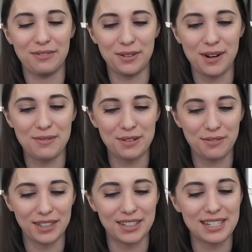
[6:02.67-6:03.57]
you want one
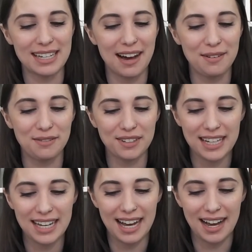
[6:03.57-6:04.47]
for yourself.
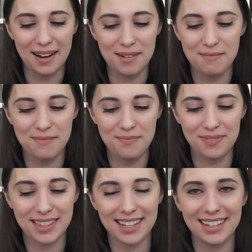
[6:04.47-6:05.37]
Um,
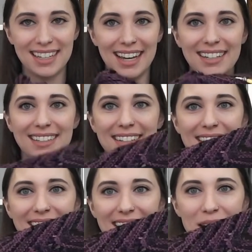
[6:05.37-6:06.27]
yeah,
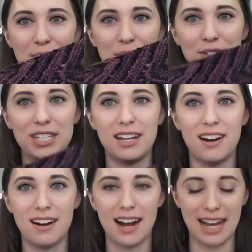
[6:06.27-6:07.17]
emoji
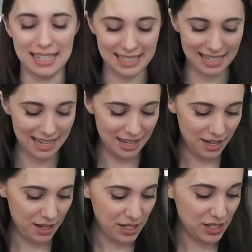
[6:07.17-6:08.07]
heart eyes.
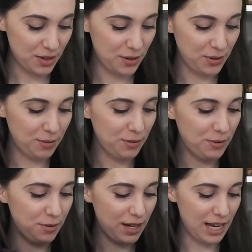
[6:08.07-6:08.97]
So
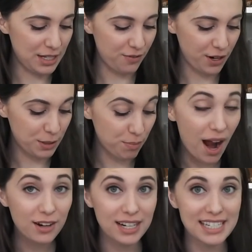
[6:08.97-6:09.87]
as far as
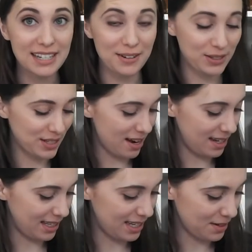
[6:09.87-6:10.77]
progress goes
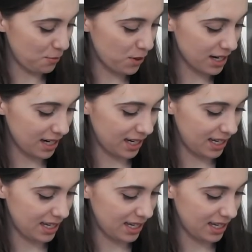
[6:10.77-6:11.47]
on this work